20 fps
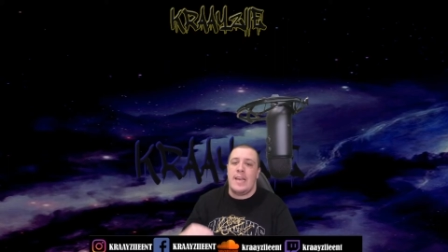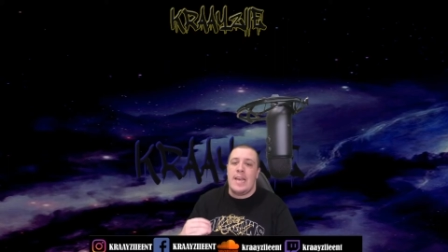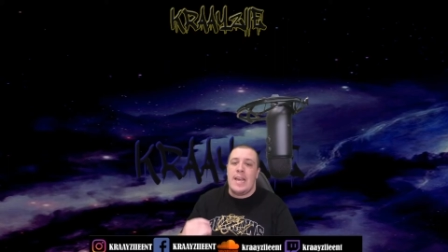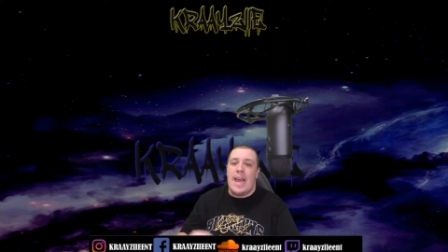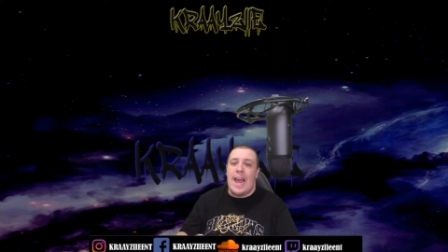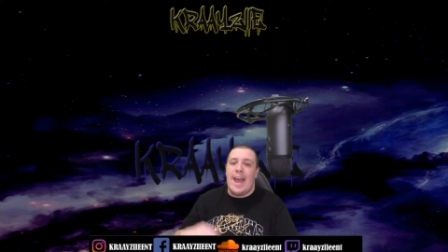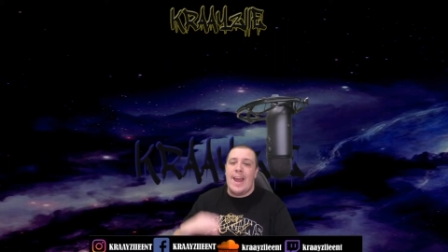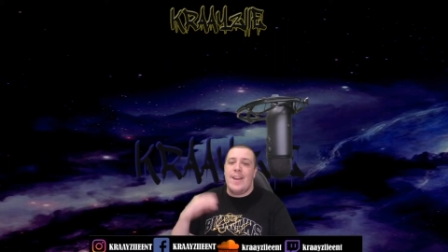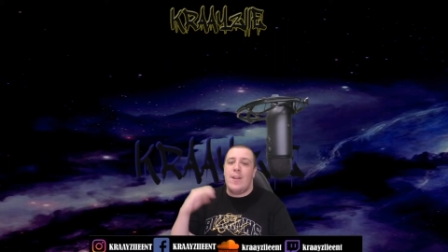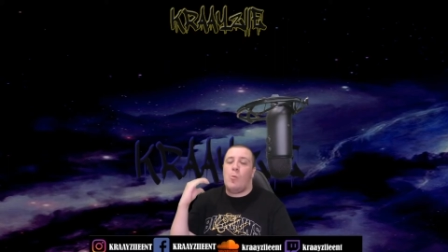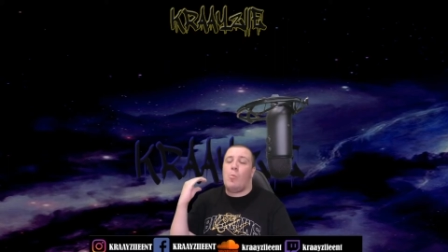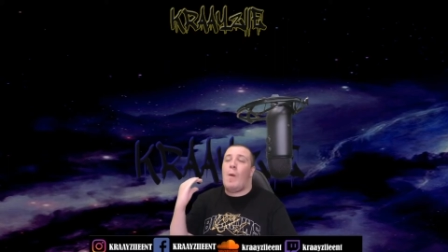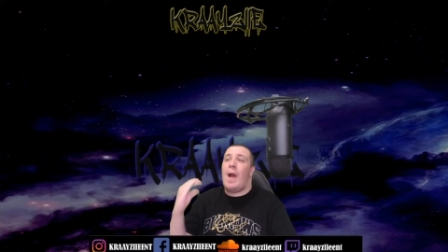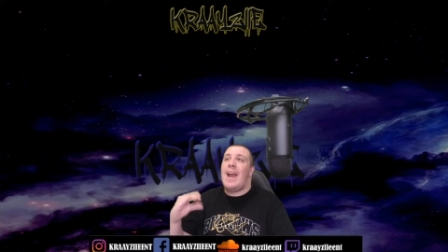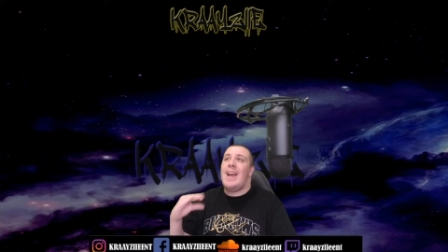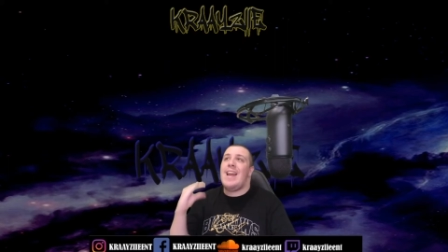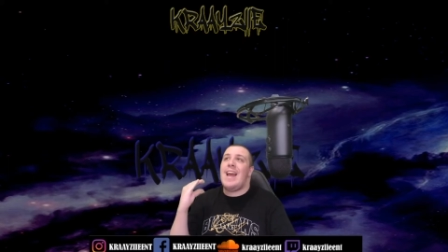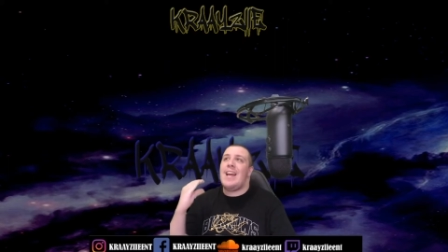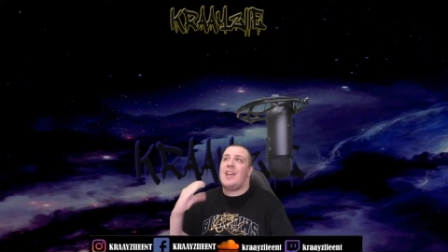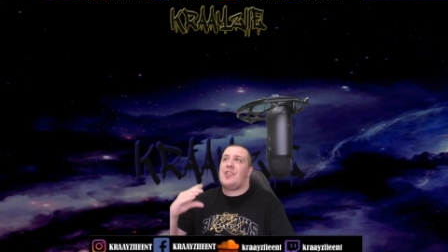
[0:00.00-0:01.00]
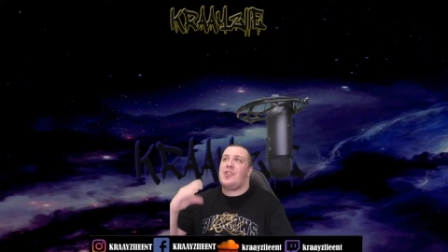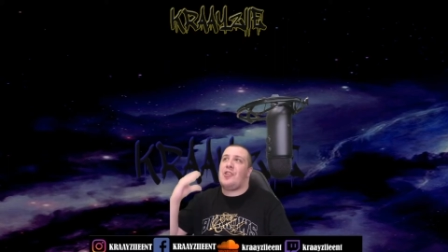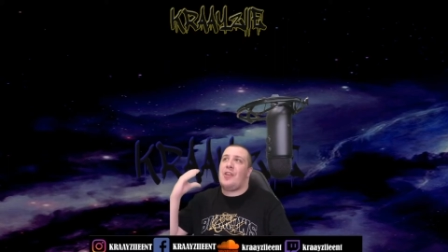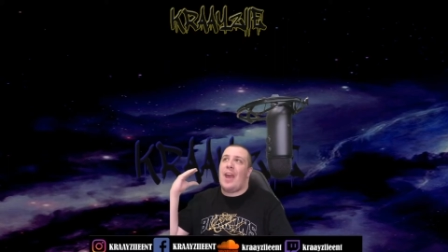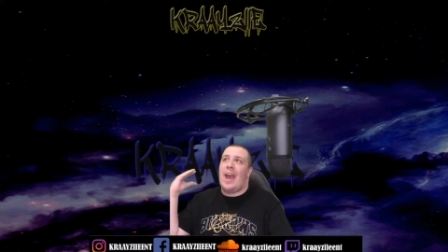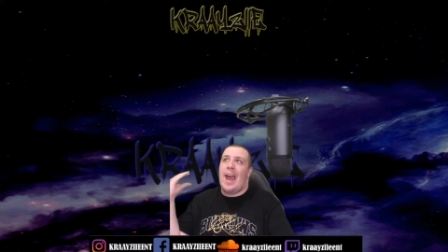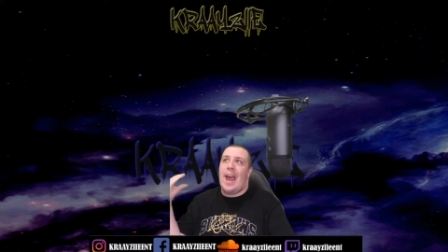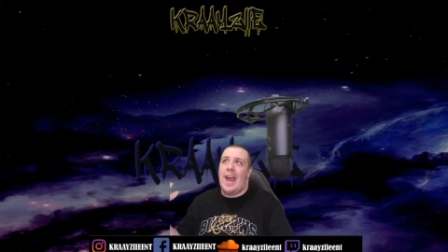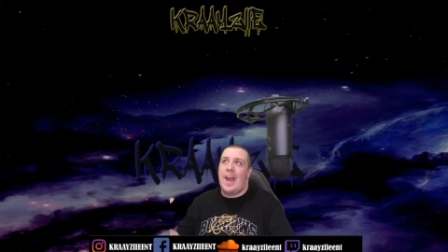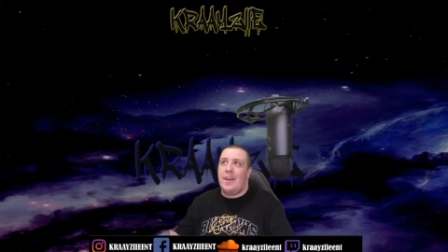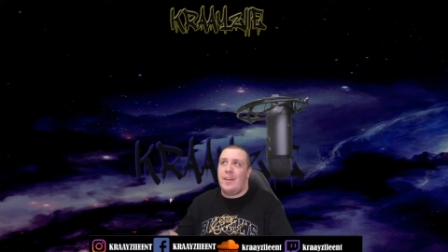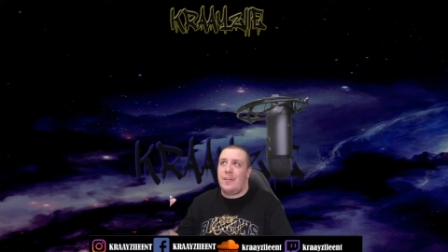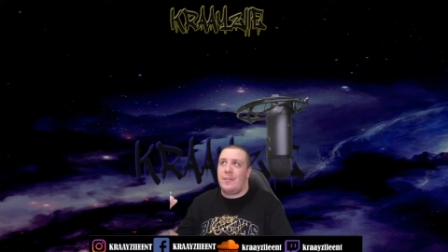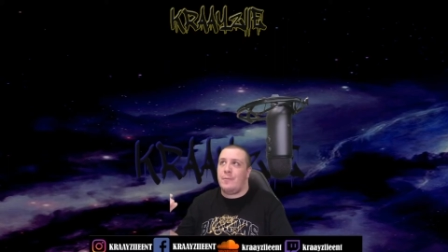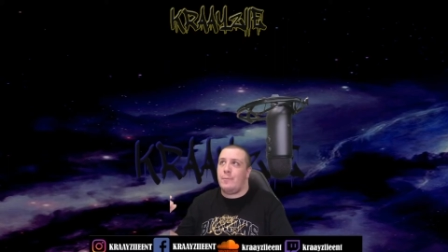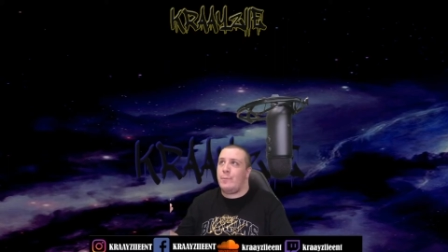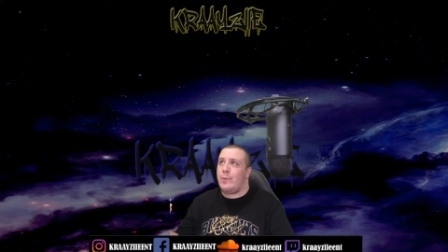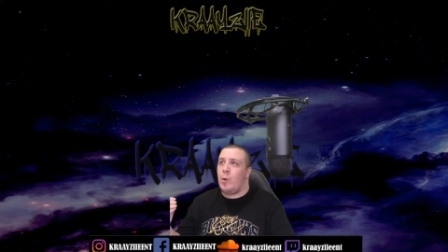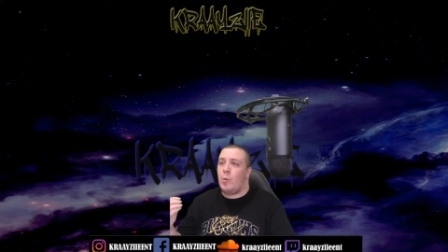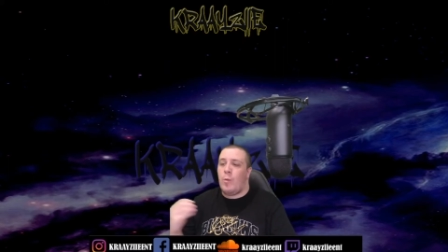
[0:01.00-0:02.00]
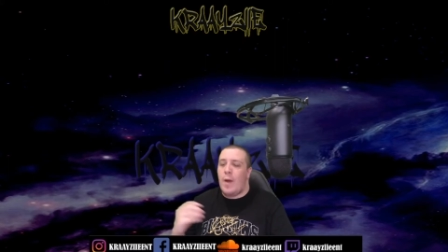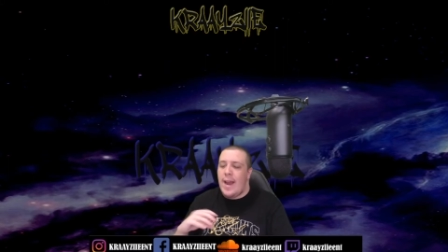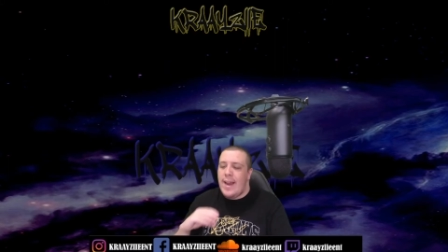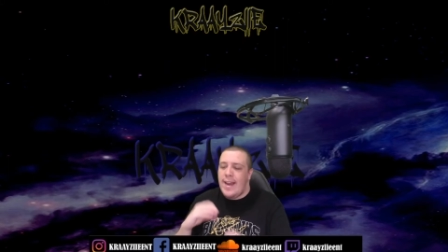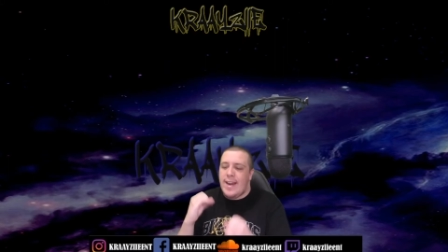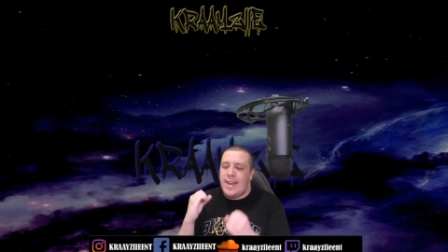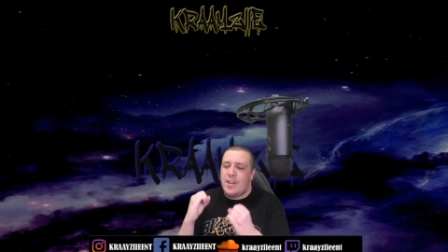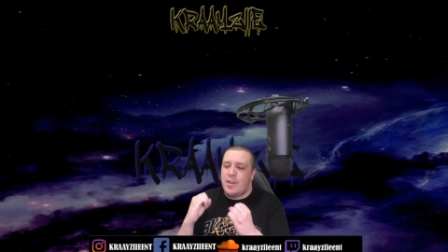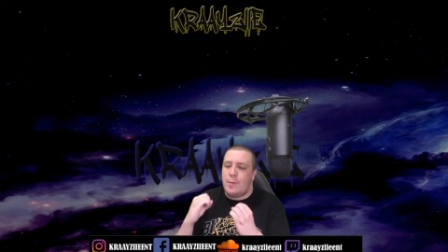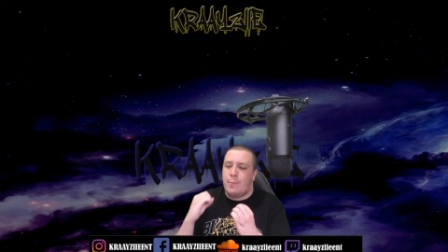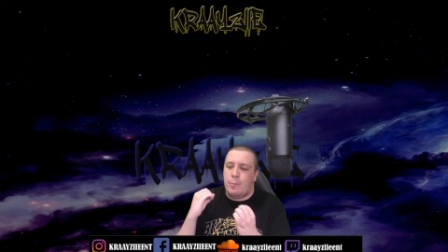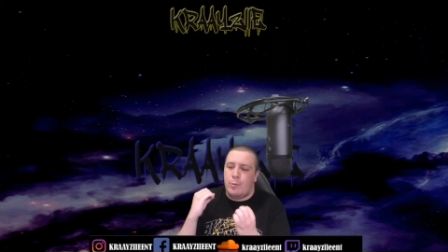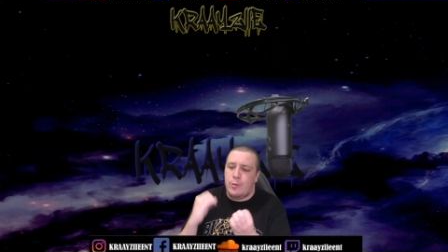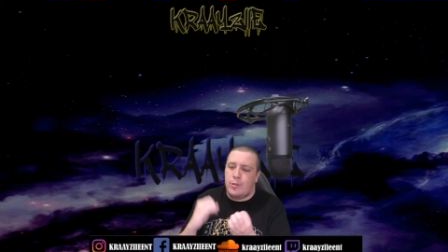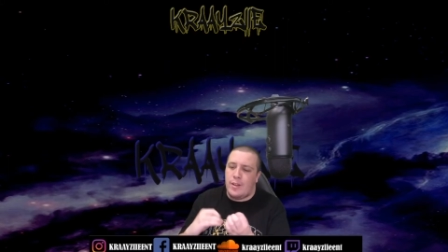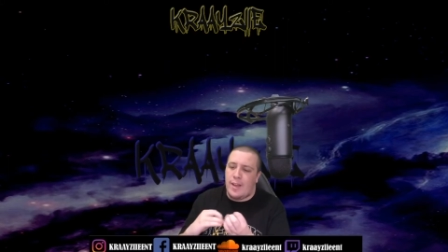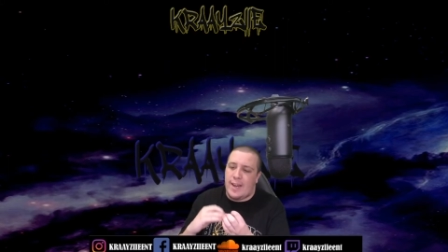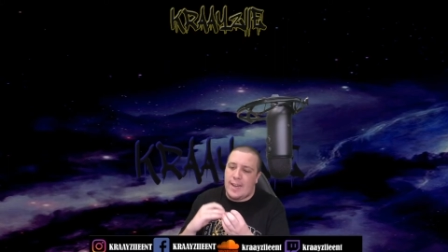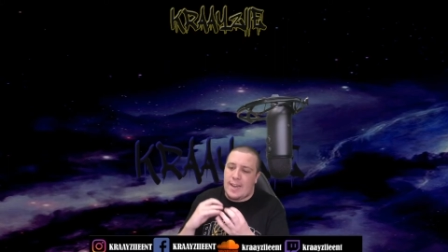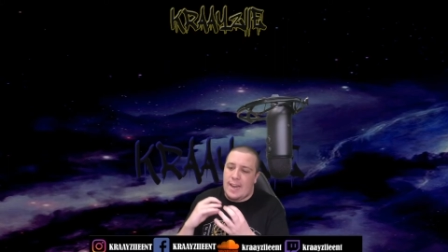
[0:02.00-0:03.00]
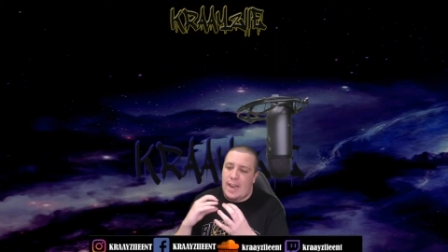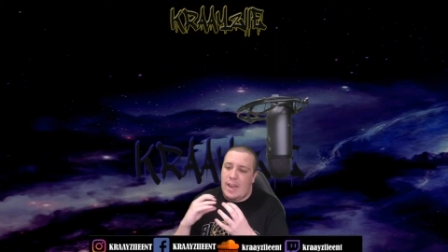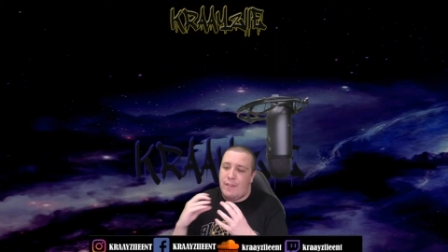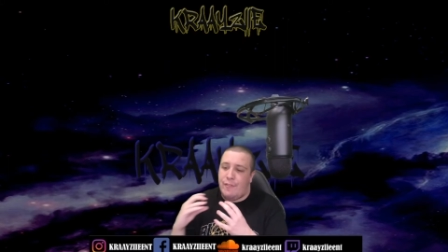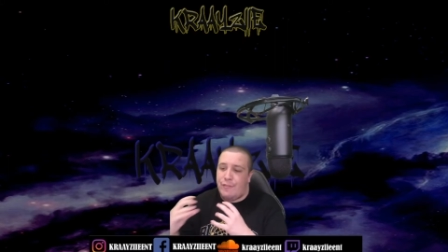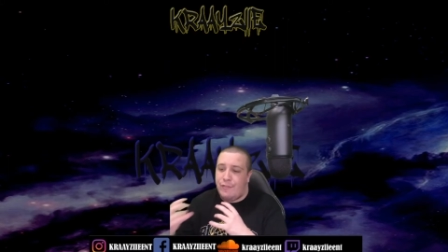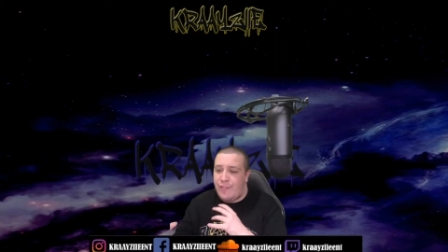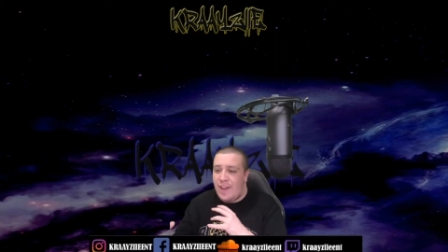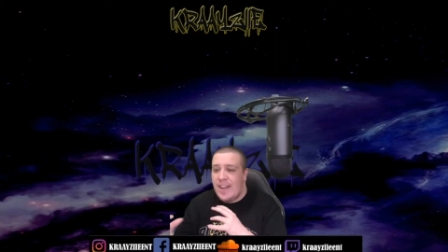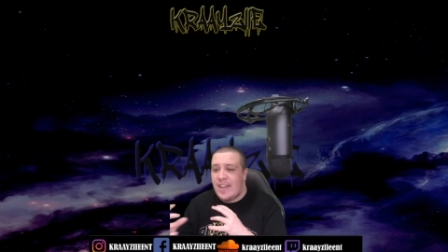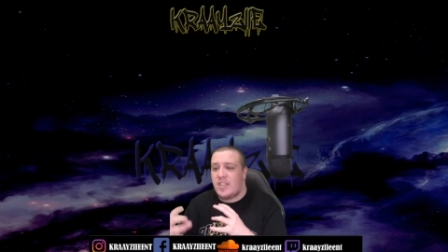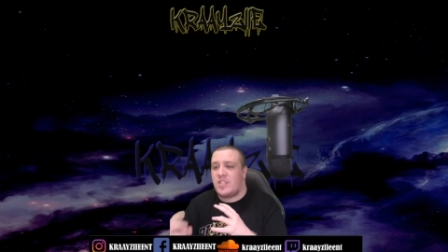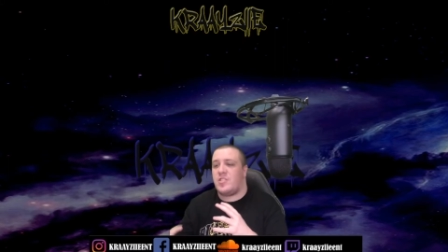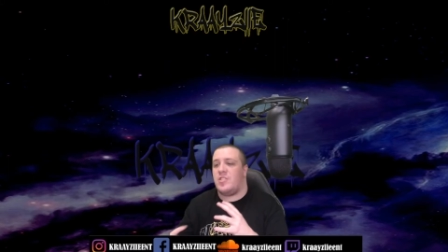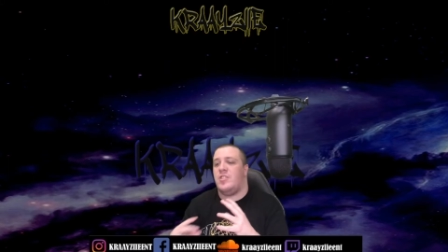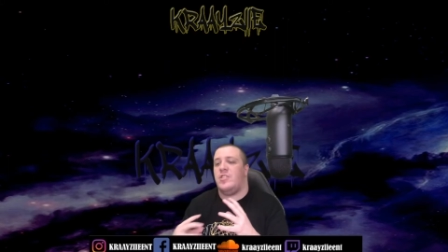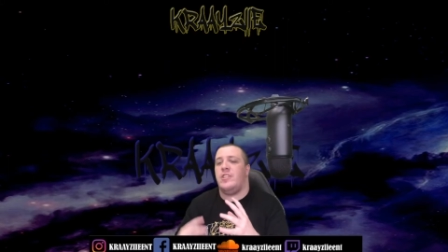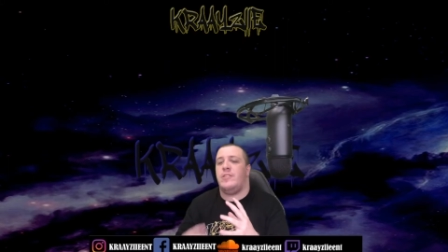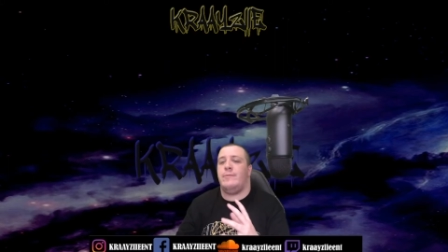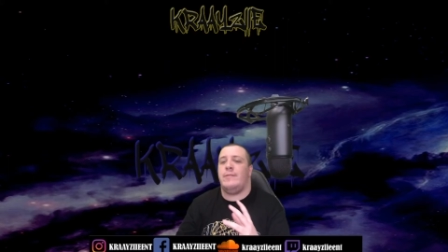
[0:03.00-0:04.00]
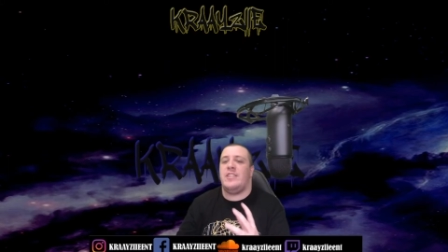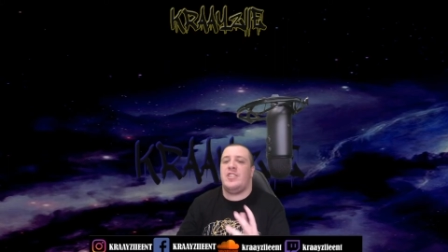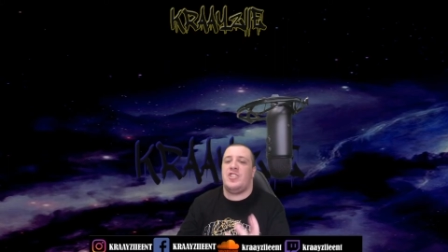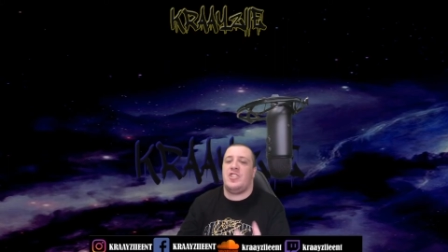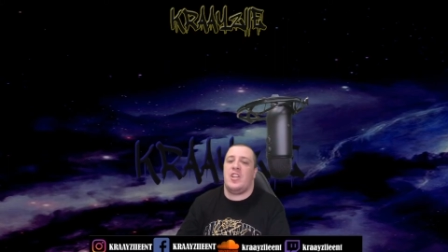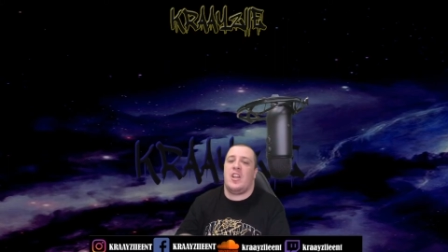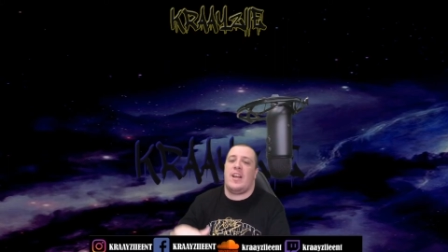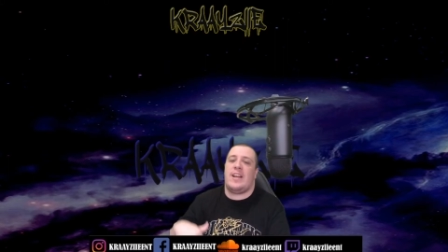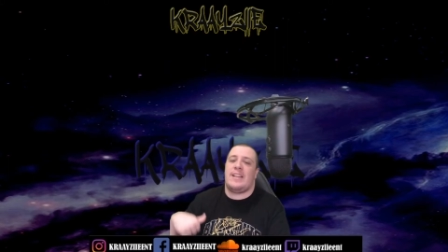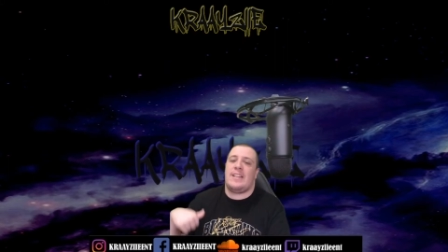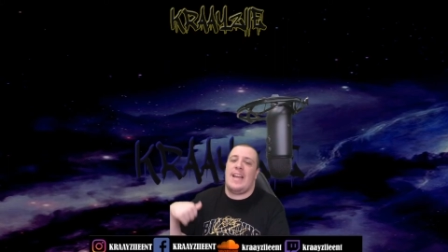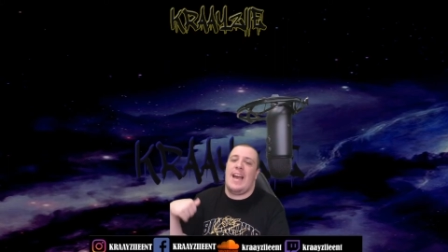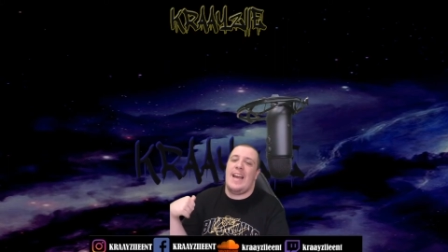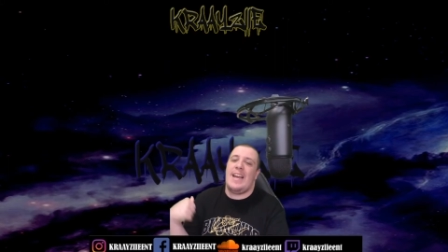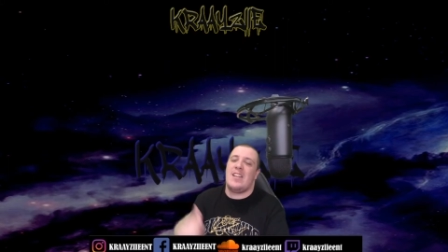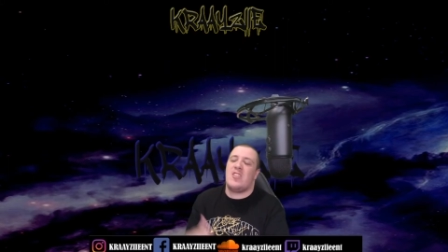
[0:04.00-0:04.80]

And the way that you edit them, the way that you put like effects on them and shit like that, it's